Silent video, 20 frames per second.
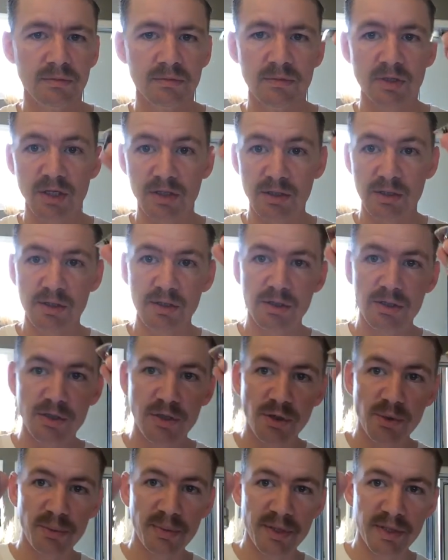That's
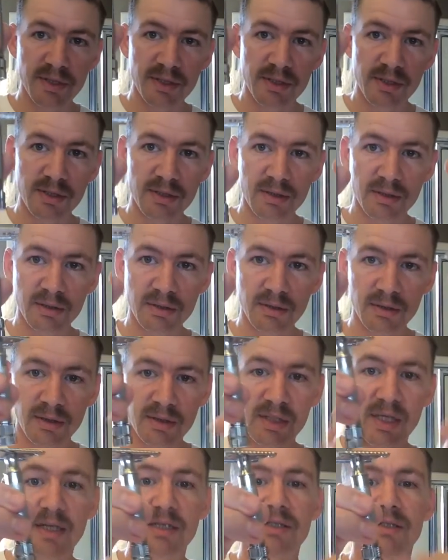2-piece.
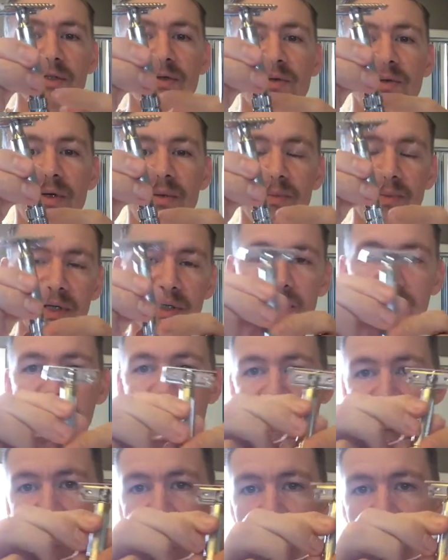It's actually a 3-piece
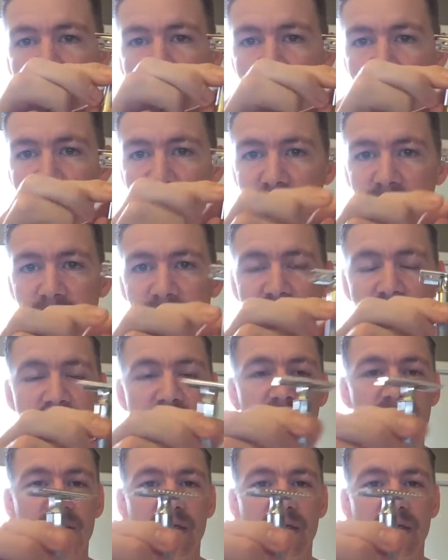because this will come out.